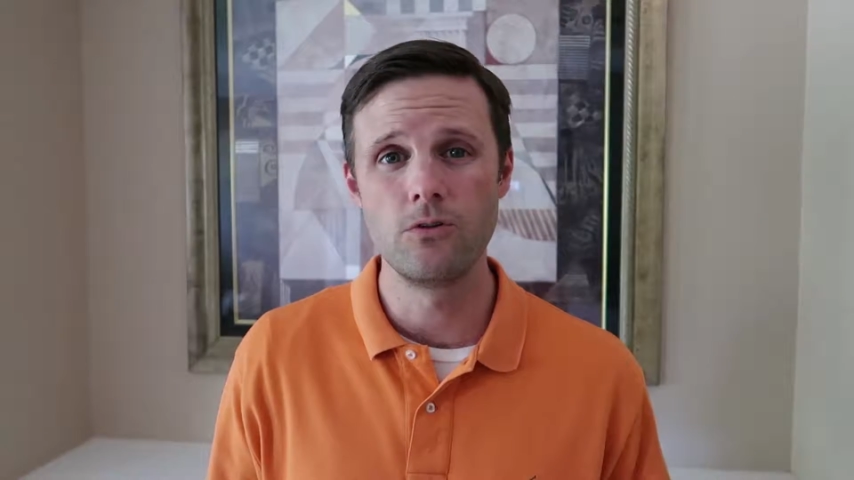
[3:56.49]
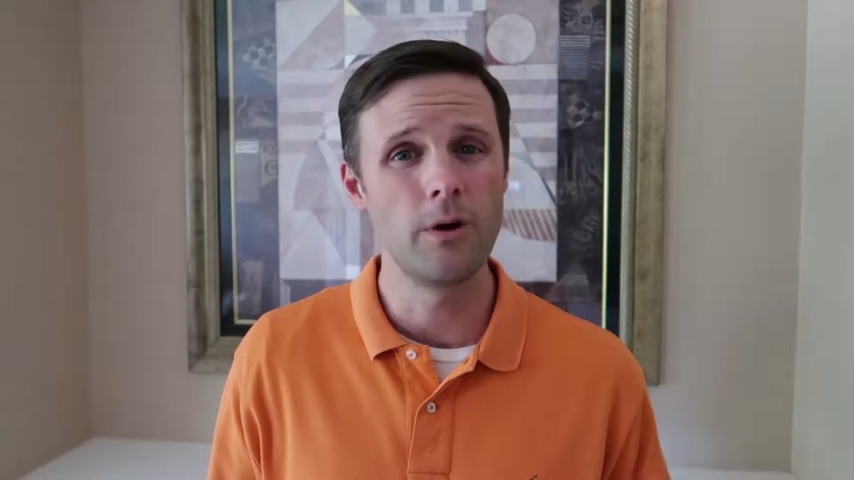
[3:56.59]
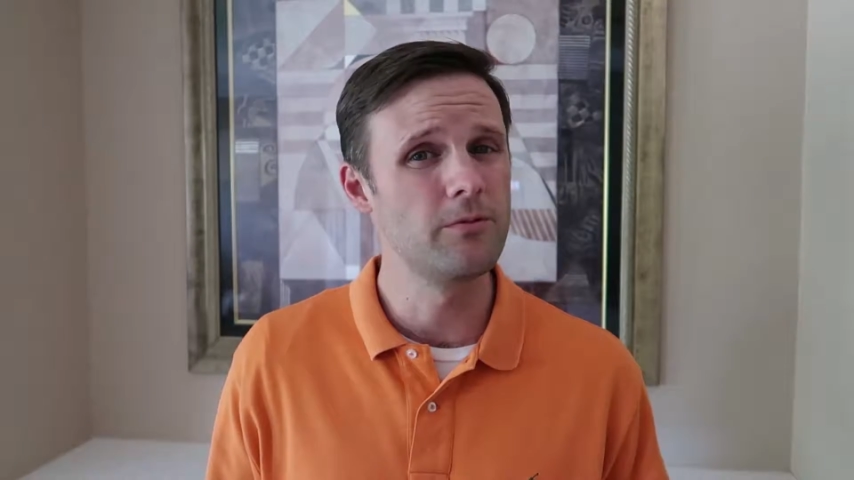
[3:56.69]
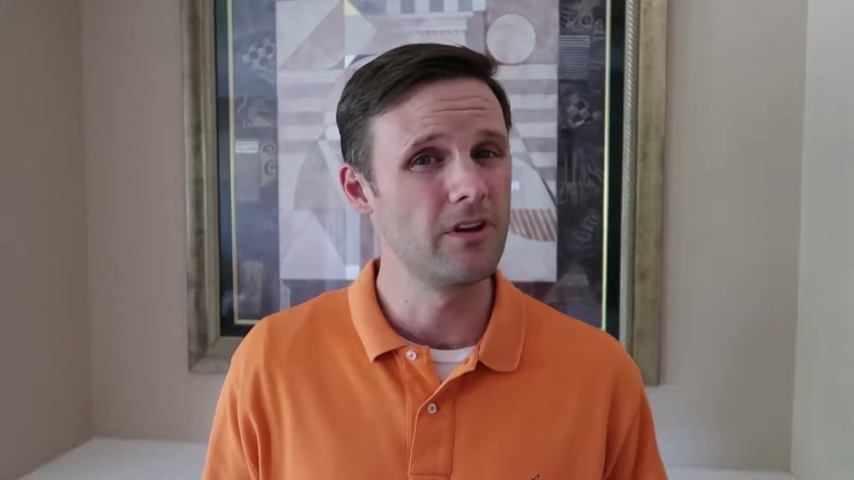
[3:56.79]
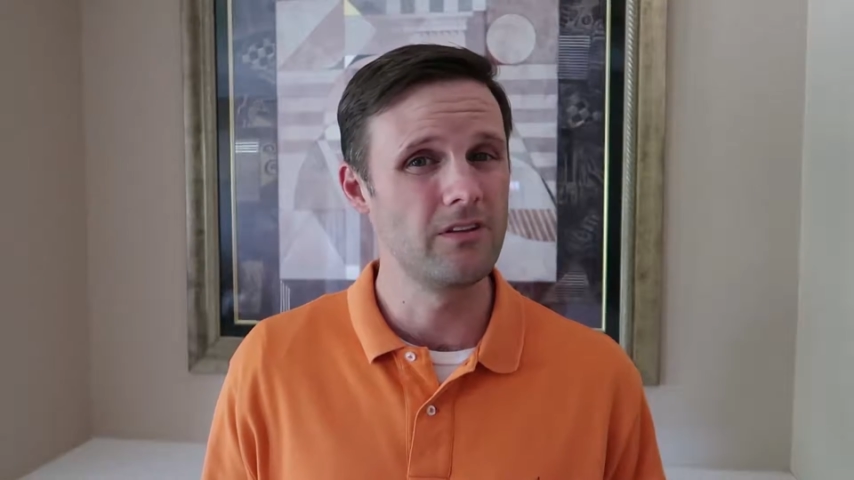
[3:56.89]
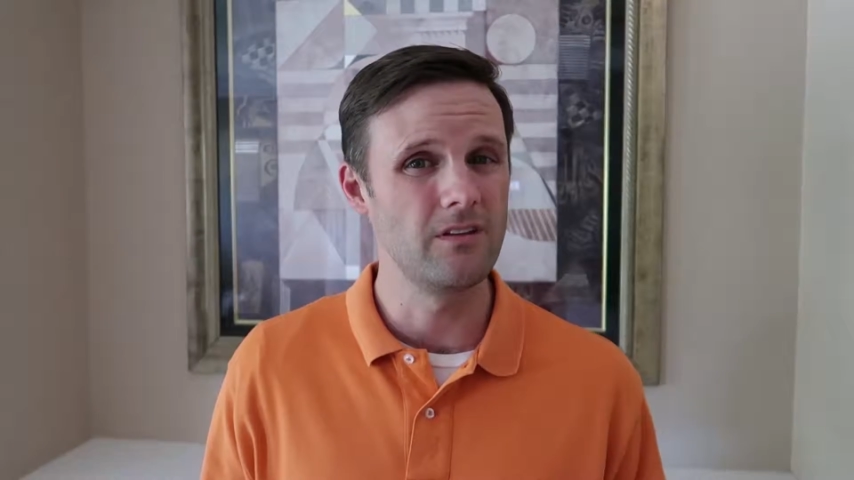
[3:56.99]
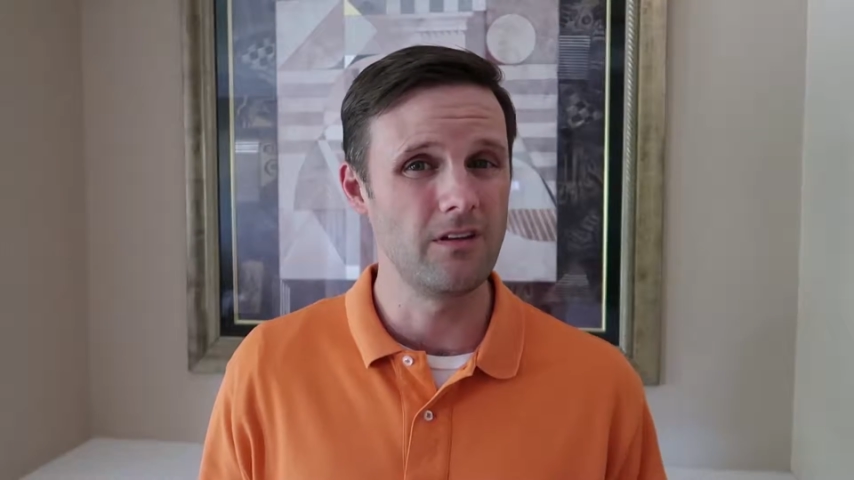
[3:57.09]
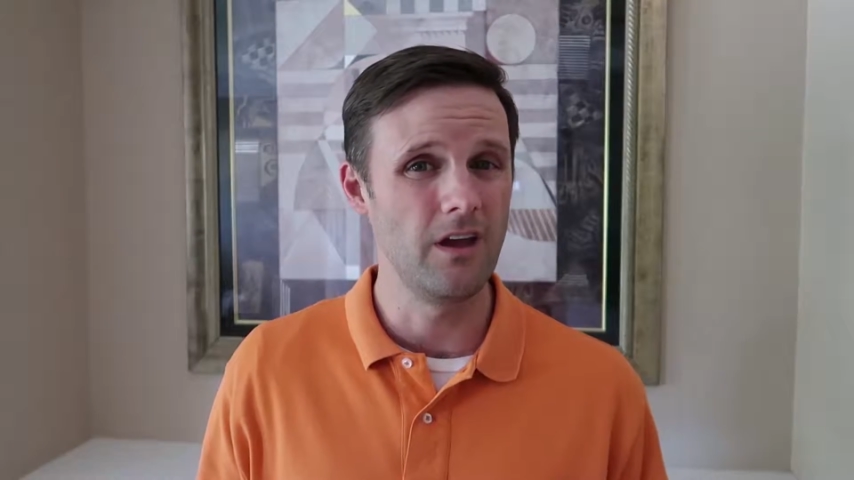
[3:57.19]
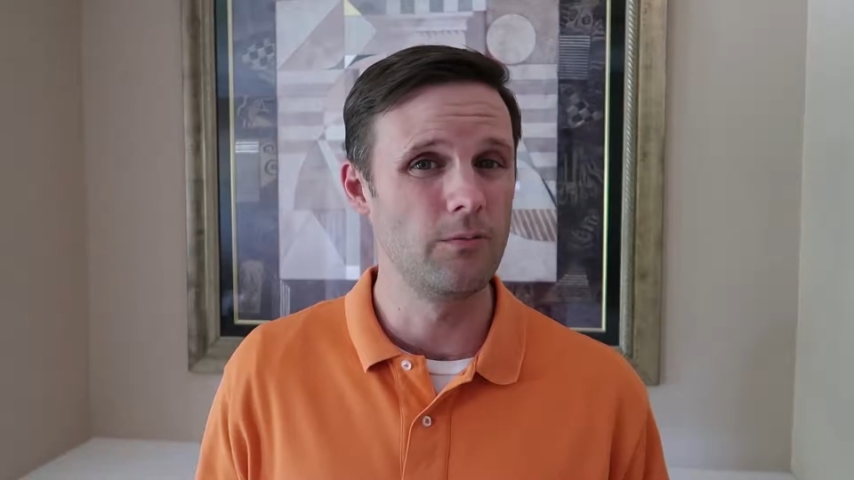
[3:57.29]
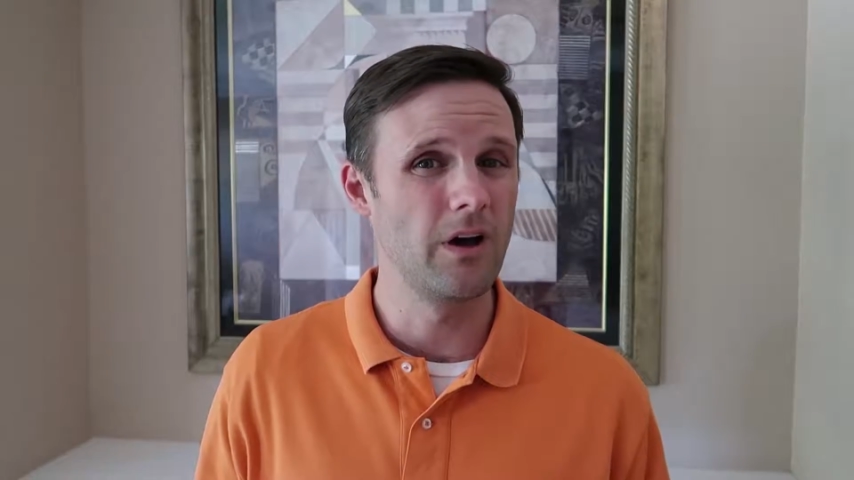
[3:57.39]
new update
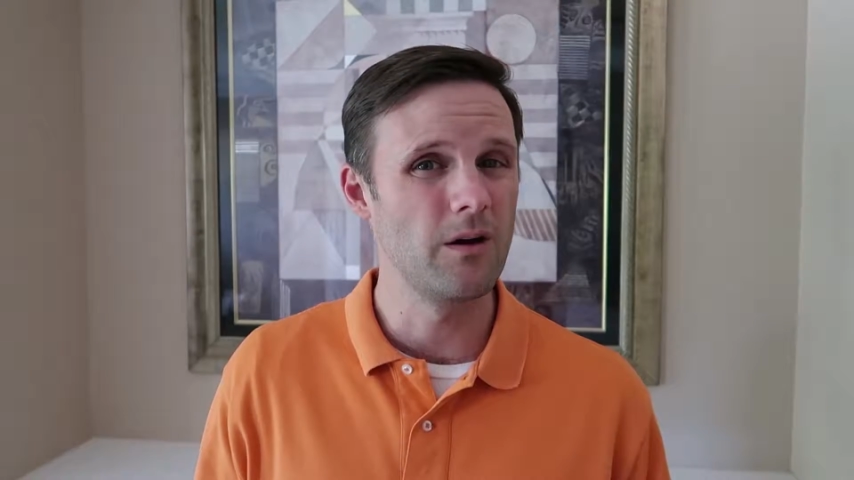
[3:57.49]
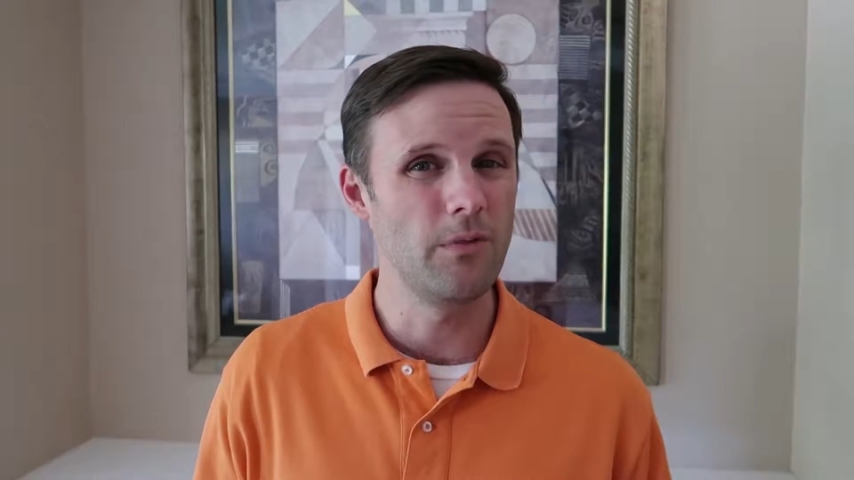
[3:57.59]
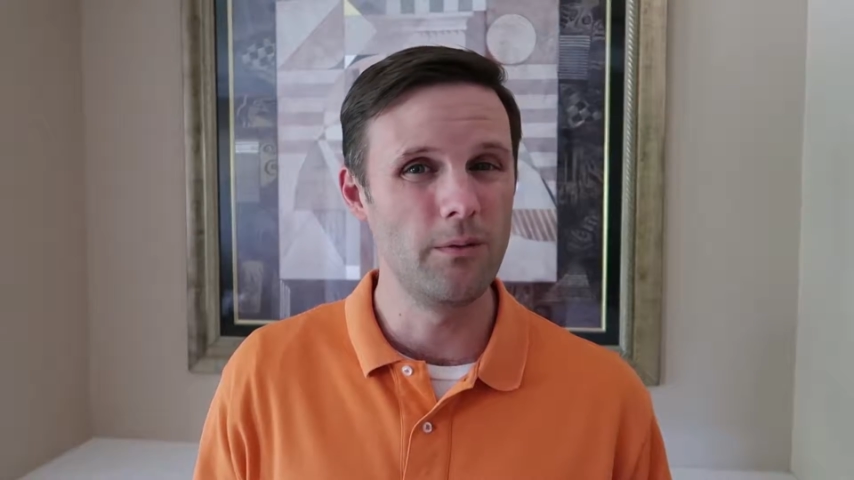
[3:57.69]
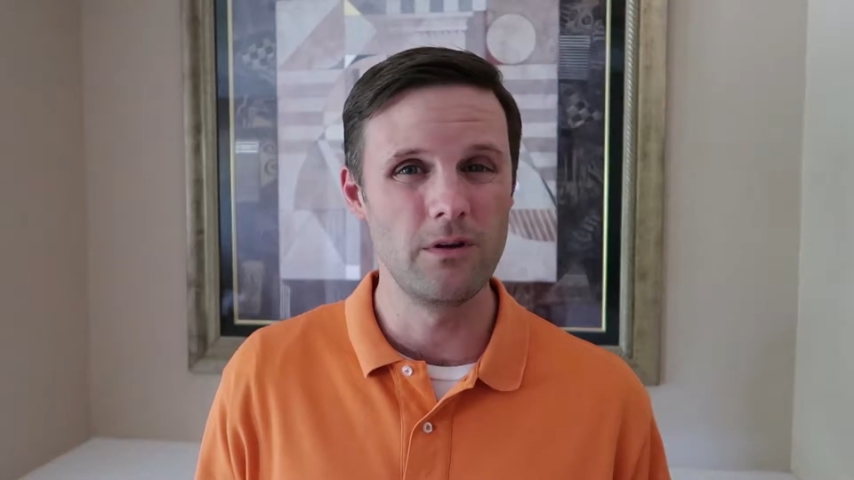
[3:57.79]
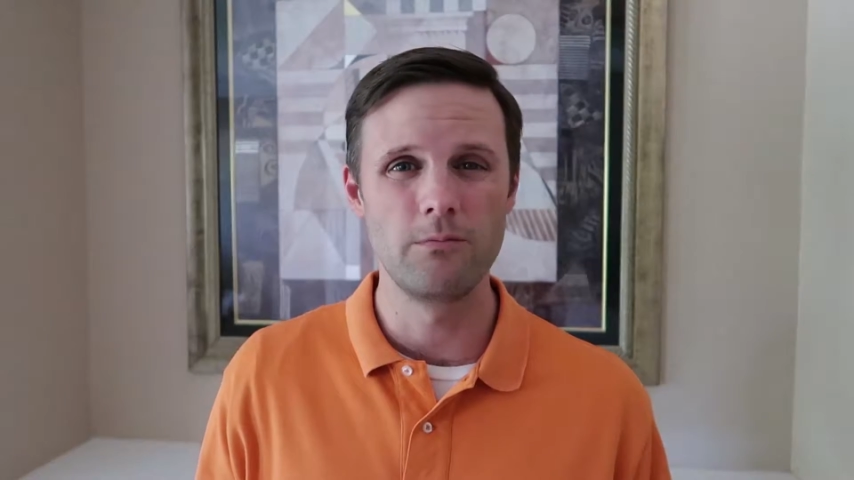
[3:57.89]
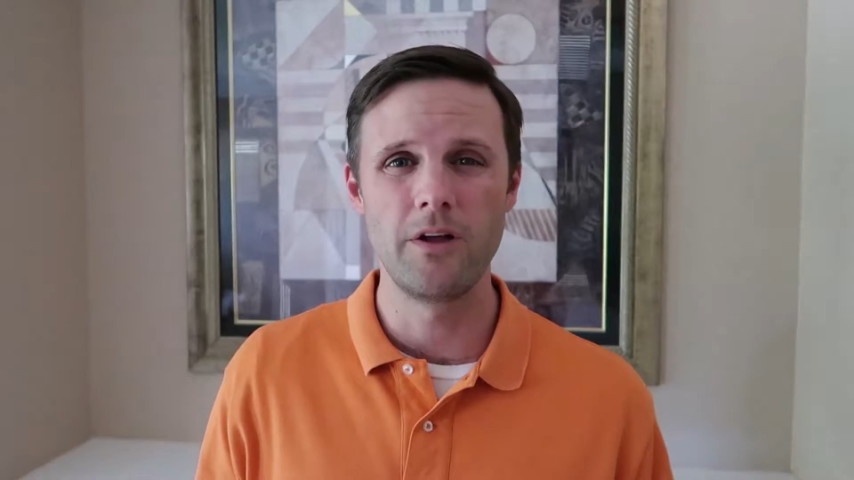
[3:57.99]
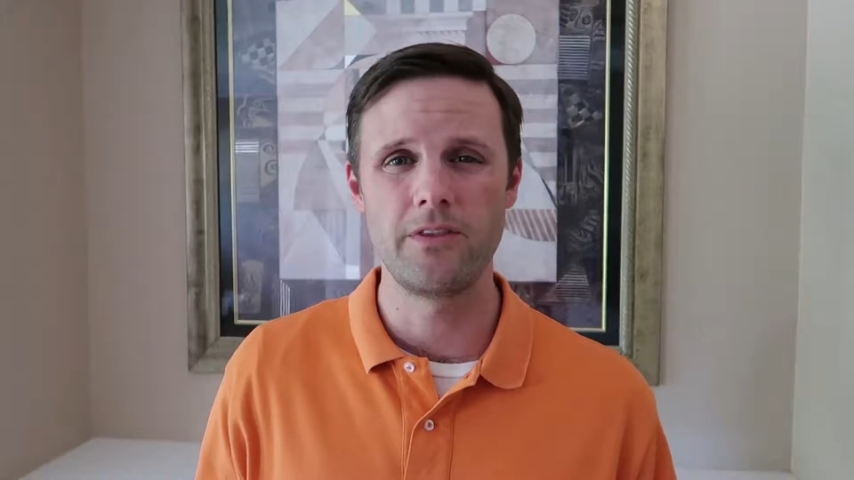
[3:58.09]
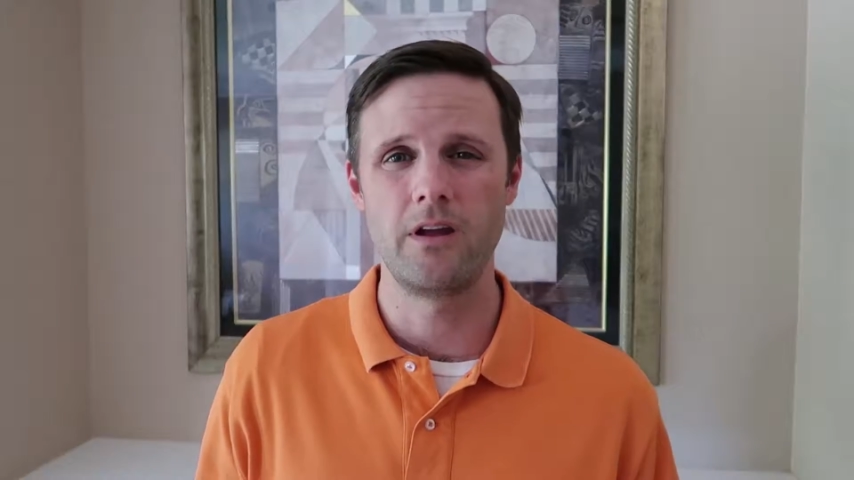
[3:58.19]
that came out maybe a month